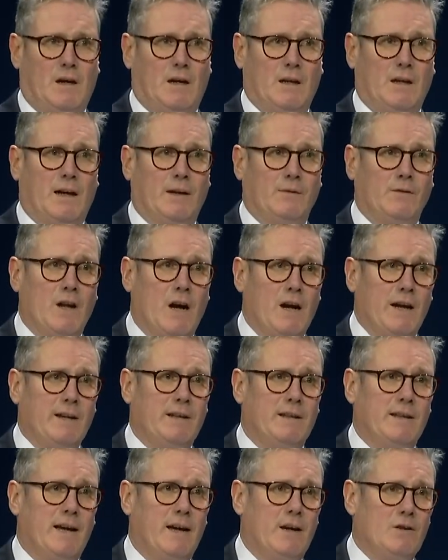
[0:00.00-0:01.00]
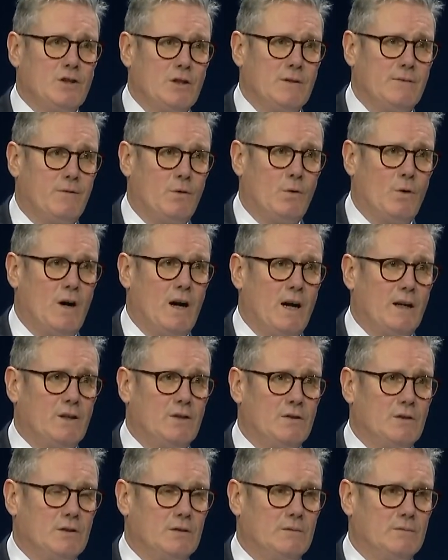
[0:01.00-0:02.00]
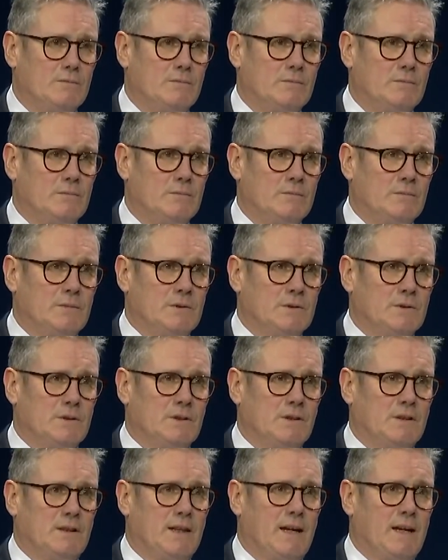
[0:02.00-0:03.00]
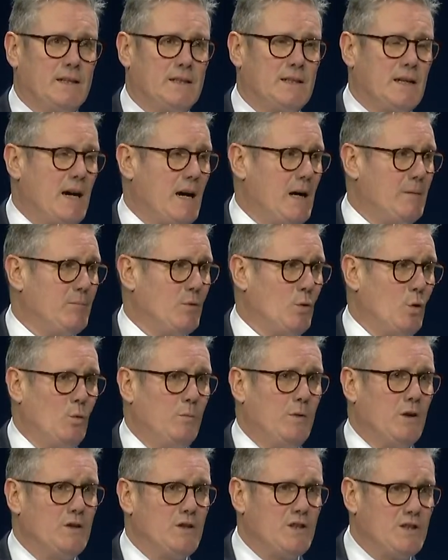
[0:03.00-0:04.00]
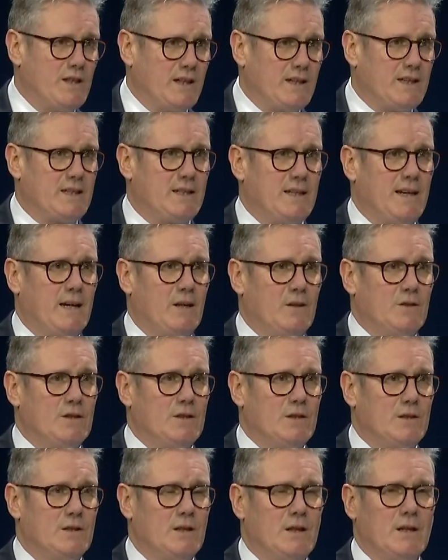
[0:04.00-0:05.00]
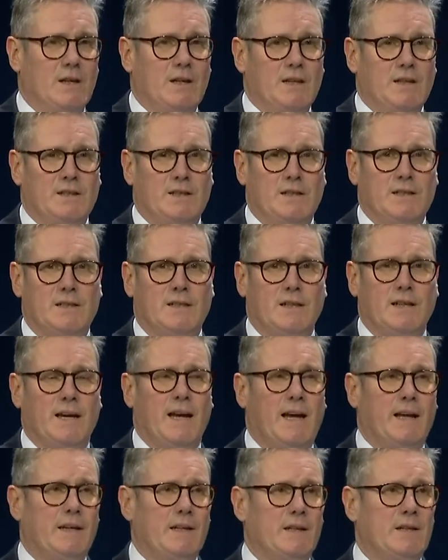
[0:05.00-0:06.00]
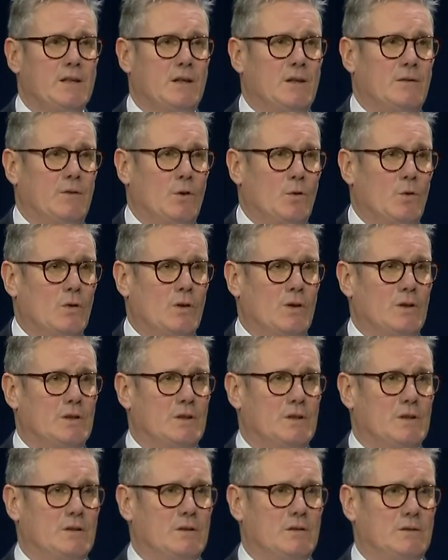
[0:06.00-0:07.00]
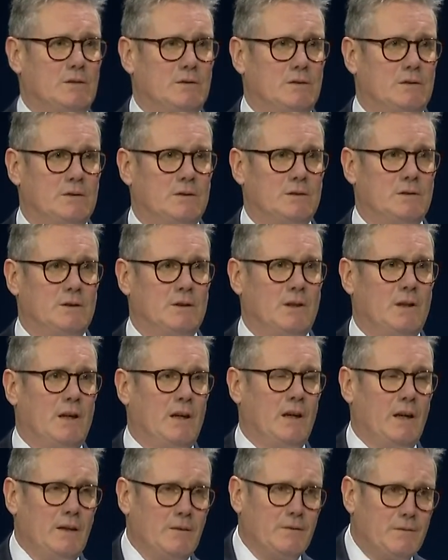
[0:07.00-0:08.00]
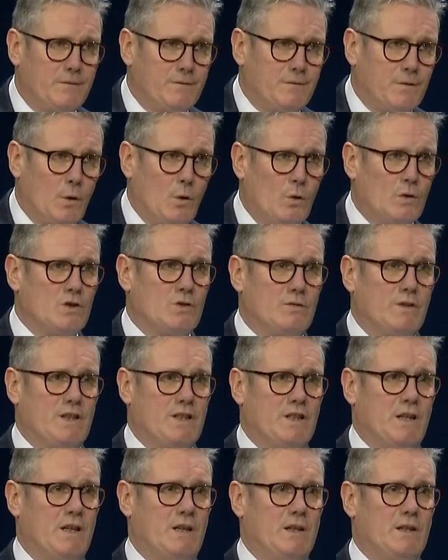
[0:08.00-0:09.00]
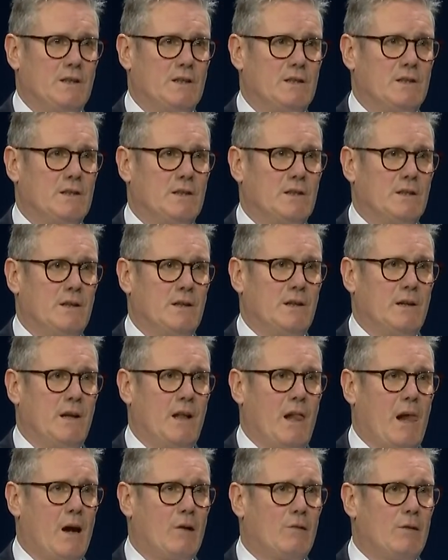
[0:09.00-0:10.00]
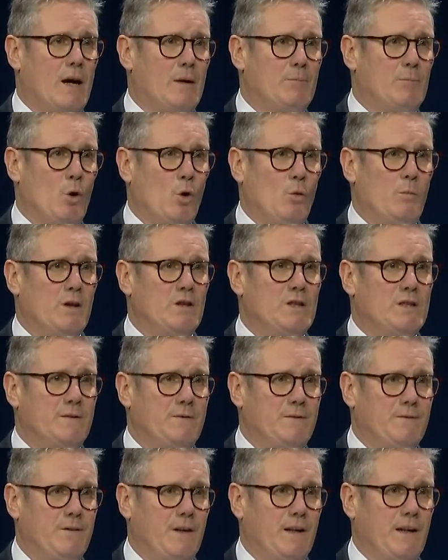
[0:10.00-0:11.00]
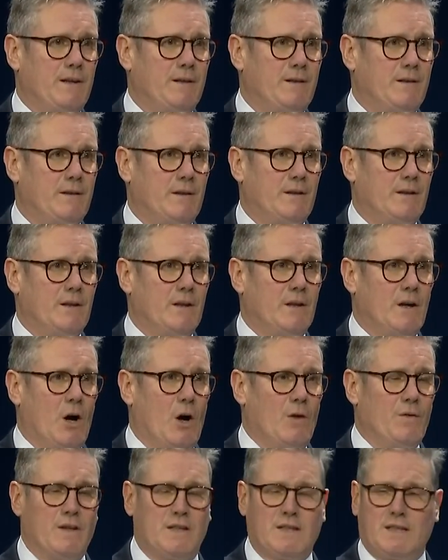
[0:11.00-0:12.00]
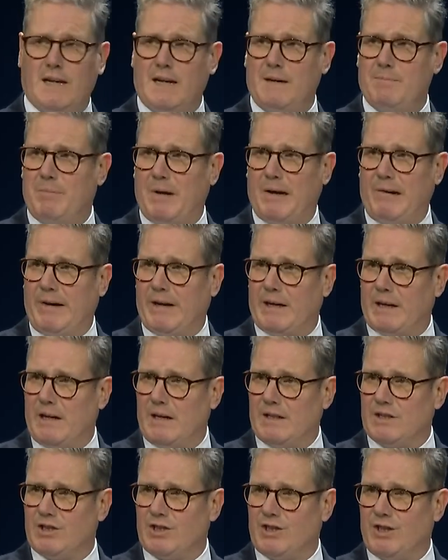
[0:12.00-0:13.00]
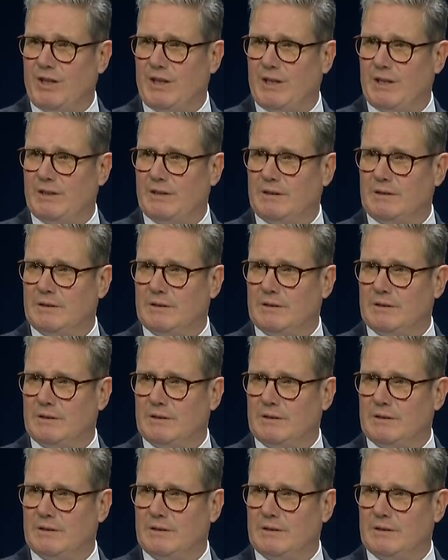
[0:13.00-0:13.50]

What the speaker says: are now 9,400. That's up almost 6,000 since the end of August. Enforced returns are up almost a fifth on the same period last year.